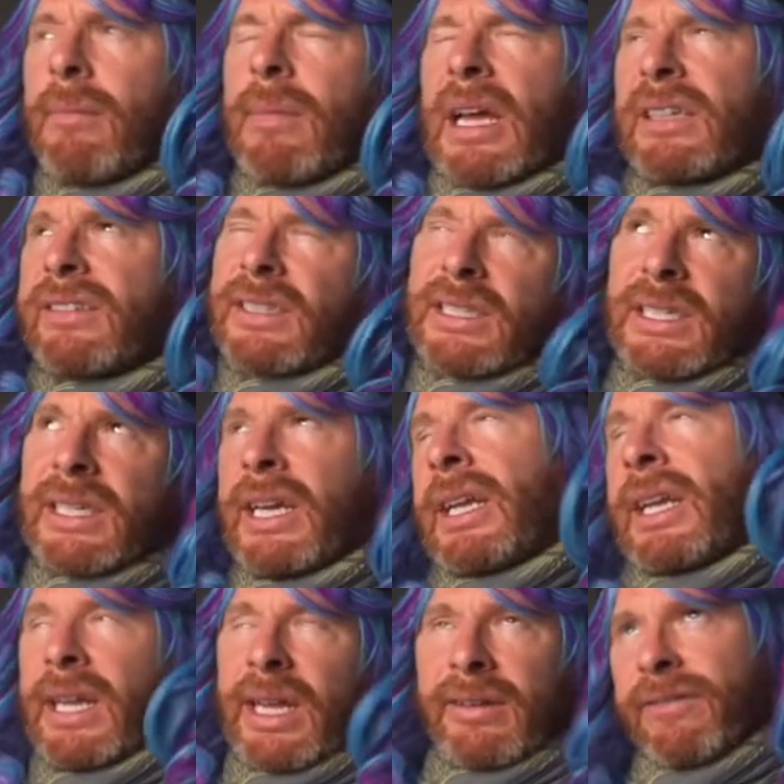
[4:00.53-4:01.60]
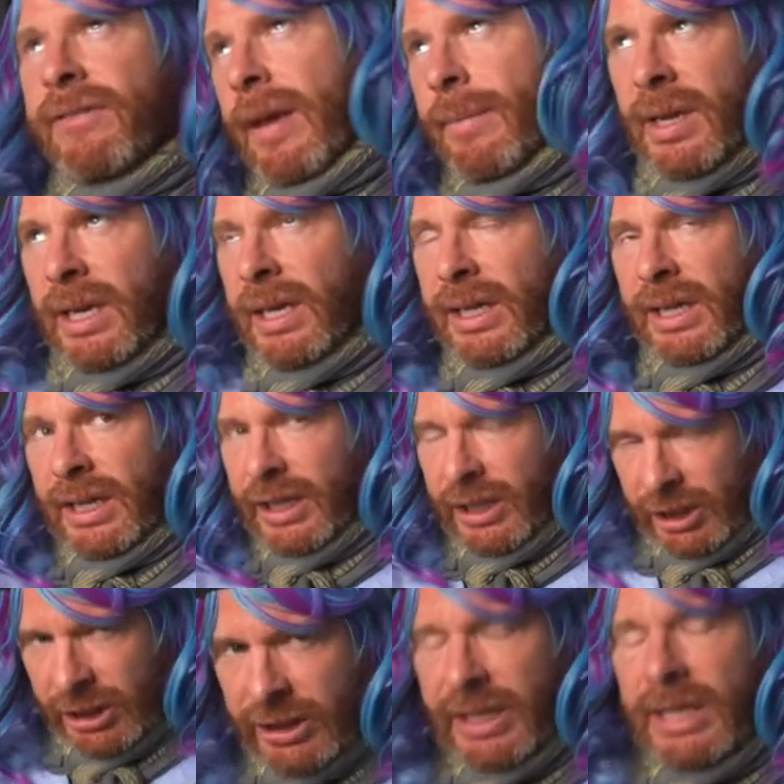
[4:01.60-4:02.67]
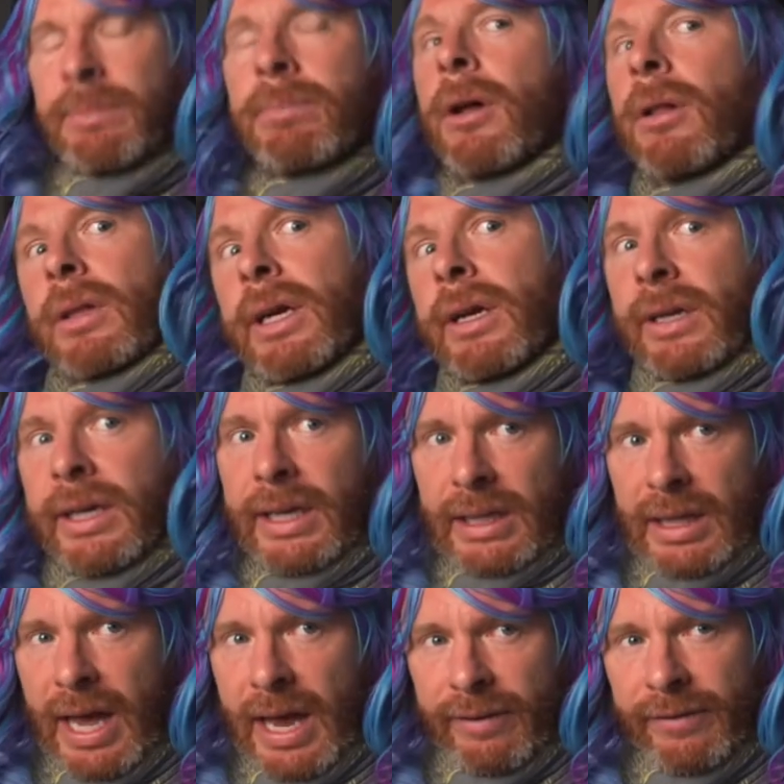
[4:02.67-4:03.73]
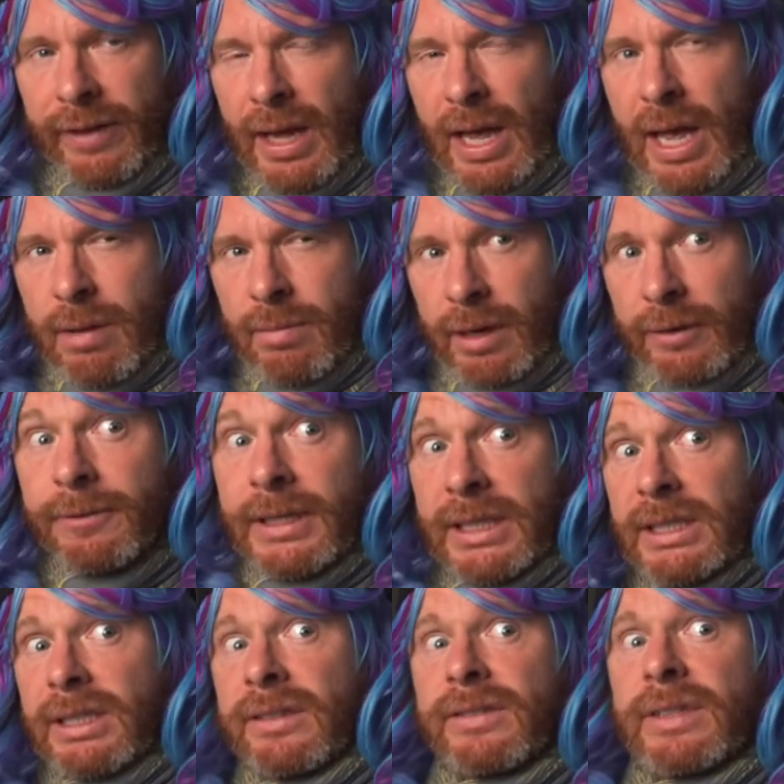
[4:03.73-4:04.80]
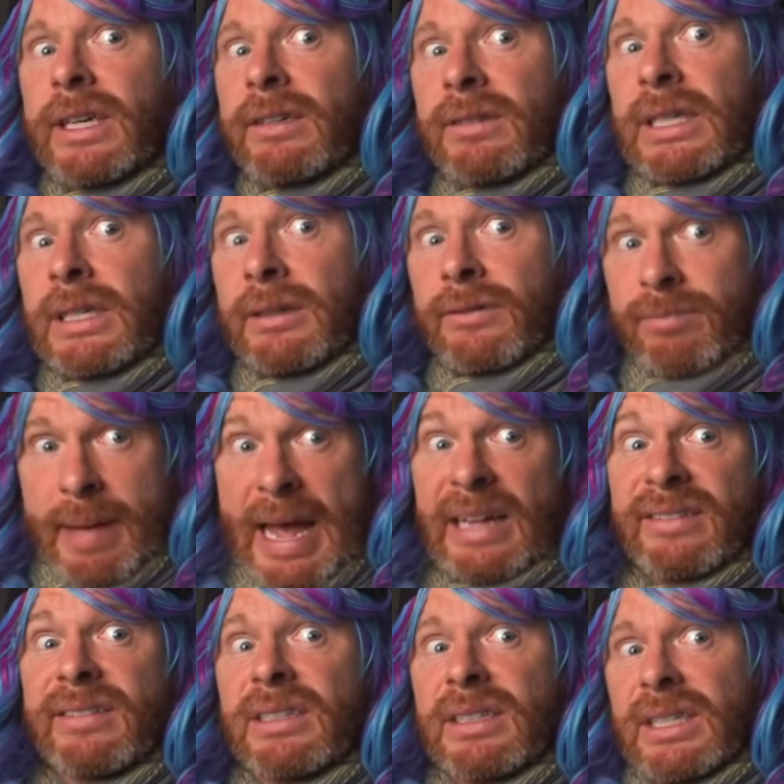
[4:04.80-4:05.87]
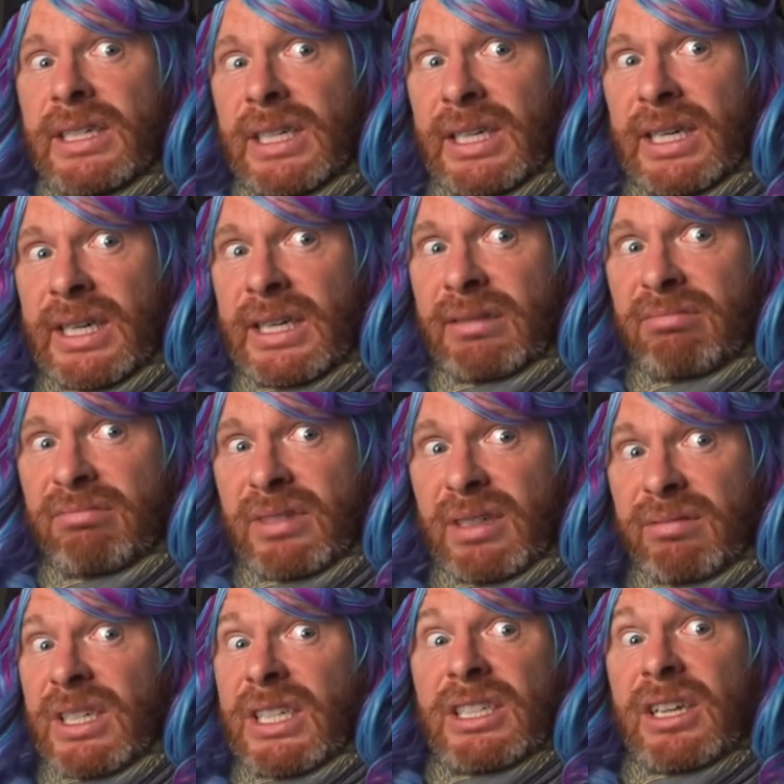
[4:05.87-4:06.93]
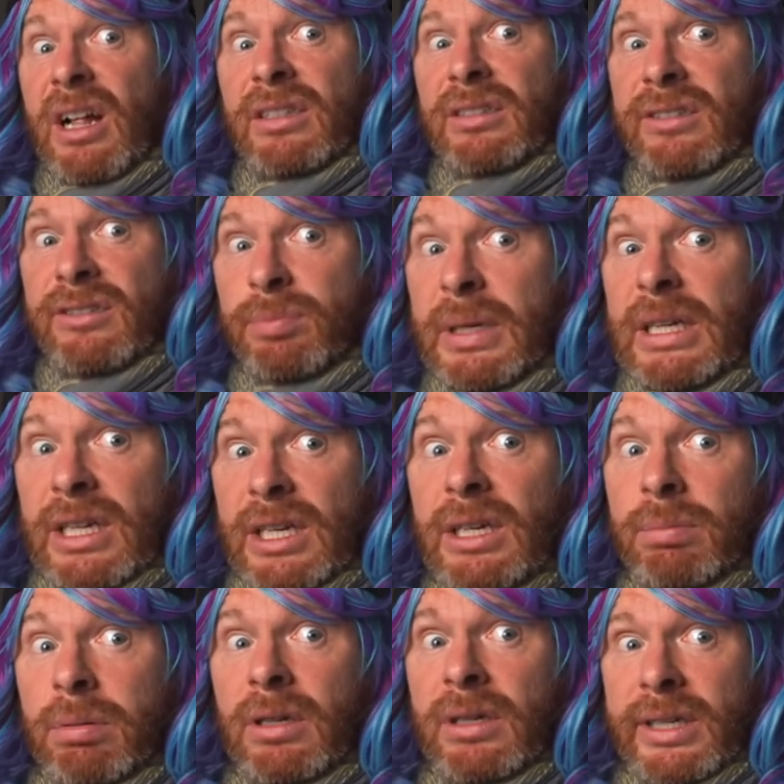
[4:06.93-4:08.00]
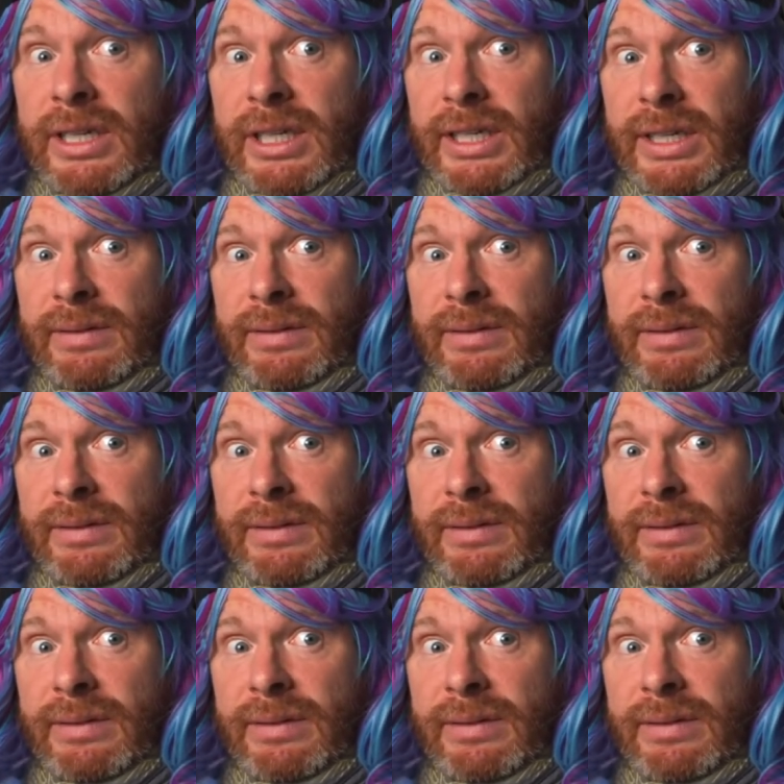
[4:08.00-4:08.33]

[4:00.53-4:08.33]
masculinity and femininity, you need polarity in life, but if we could just get rid of masculinity, then we could all just be the good polarity.